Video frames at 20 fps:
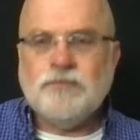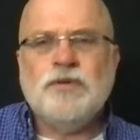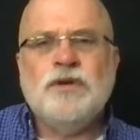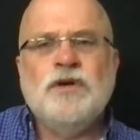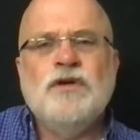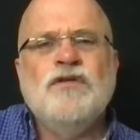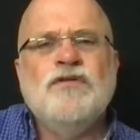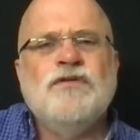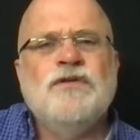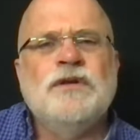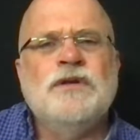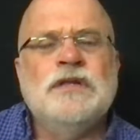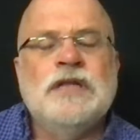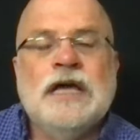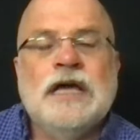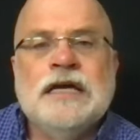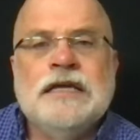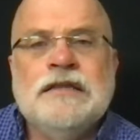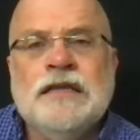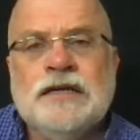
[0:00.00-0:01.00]
Beautiful
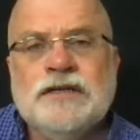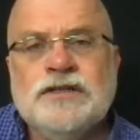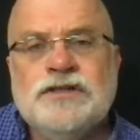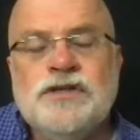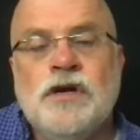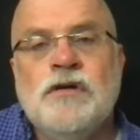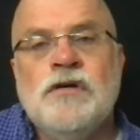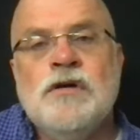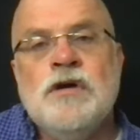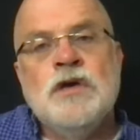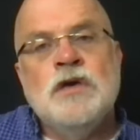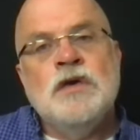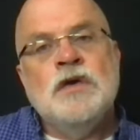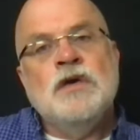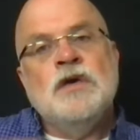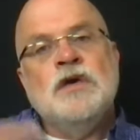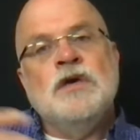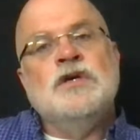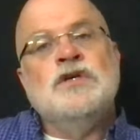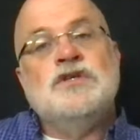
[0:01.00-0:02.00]
line there. So
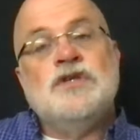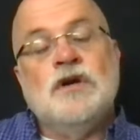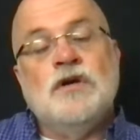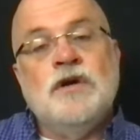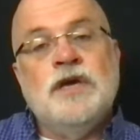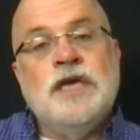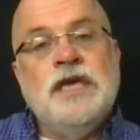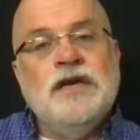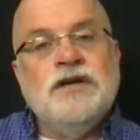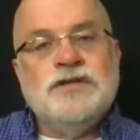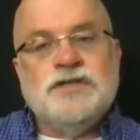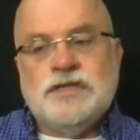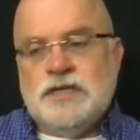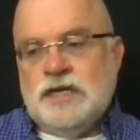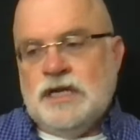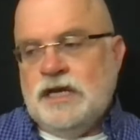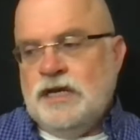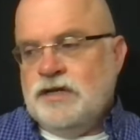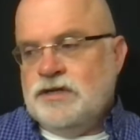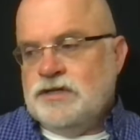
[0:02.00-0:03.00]
here's
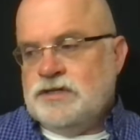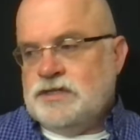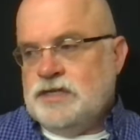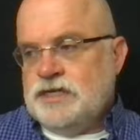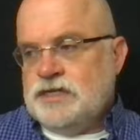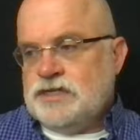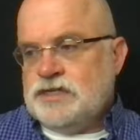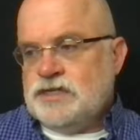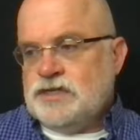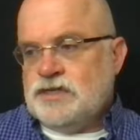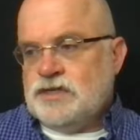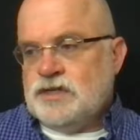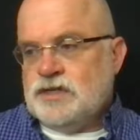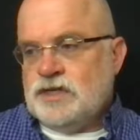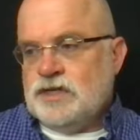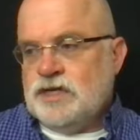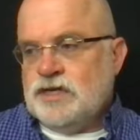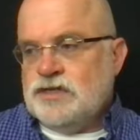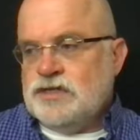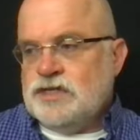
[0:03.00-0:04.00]

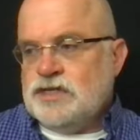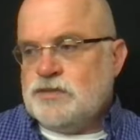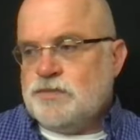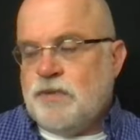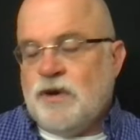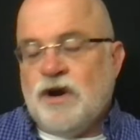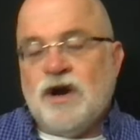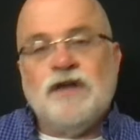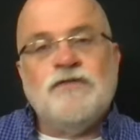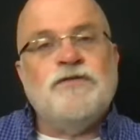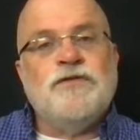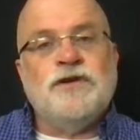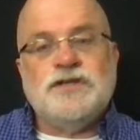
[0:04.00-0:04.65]
this part.